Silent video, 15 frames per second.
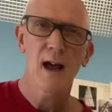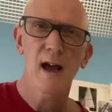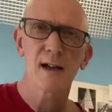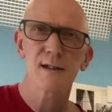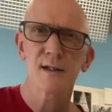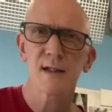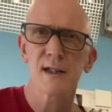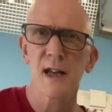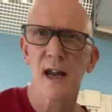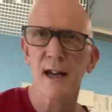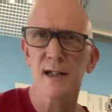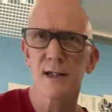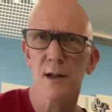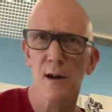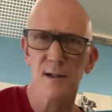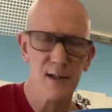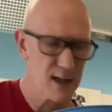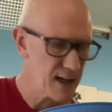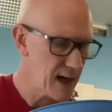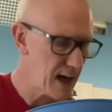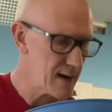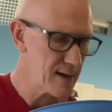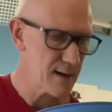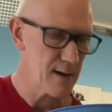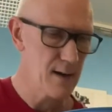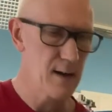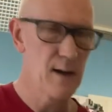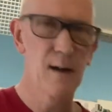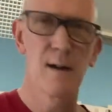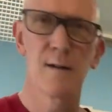As the tank starts to get
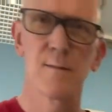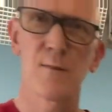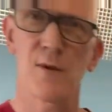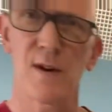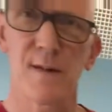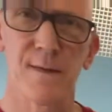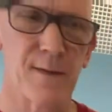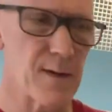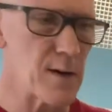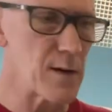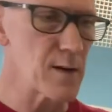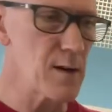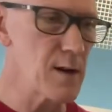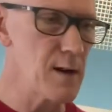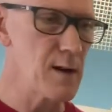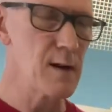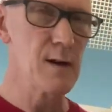pretty full,